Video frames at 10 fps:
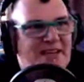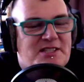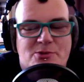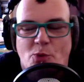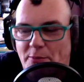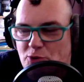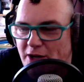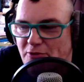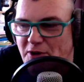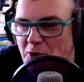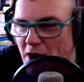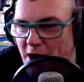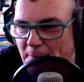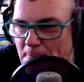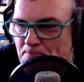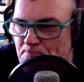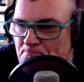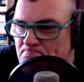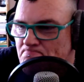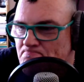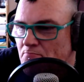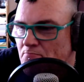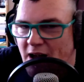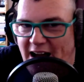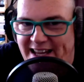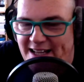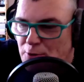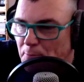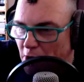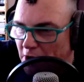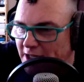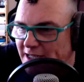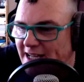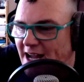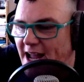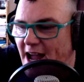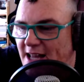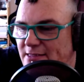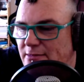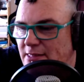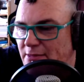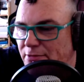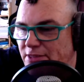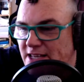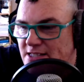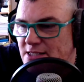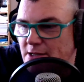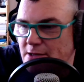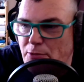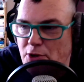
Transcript: is what I'm trying to figure out. Yeah, I get the I, product. Like I, I, I see the the